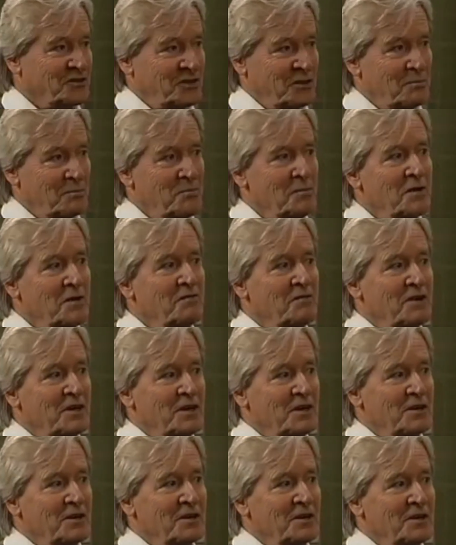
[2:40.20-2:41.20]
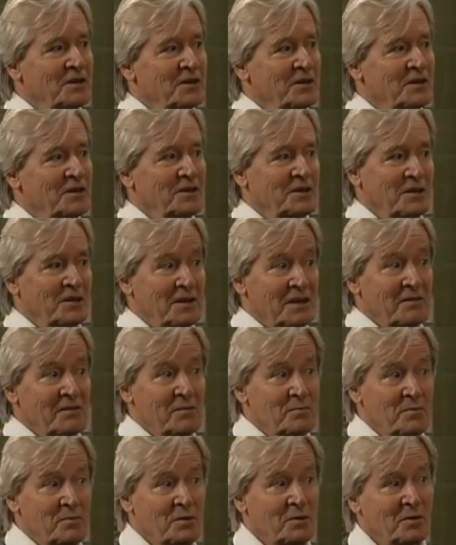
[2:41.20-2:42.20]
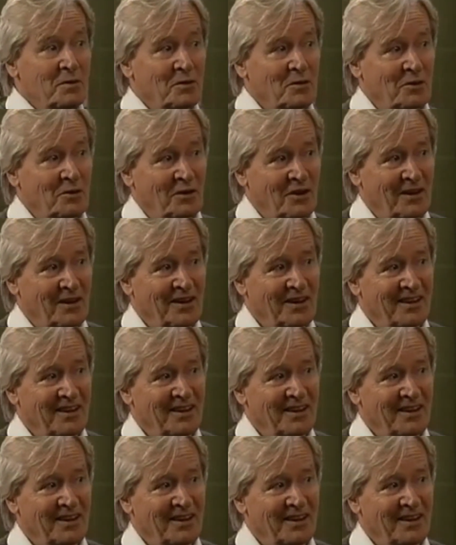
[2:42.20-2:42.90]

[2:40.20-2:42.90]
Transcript: C'est merveilleux. You'll have a ball.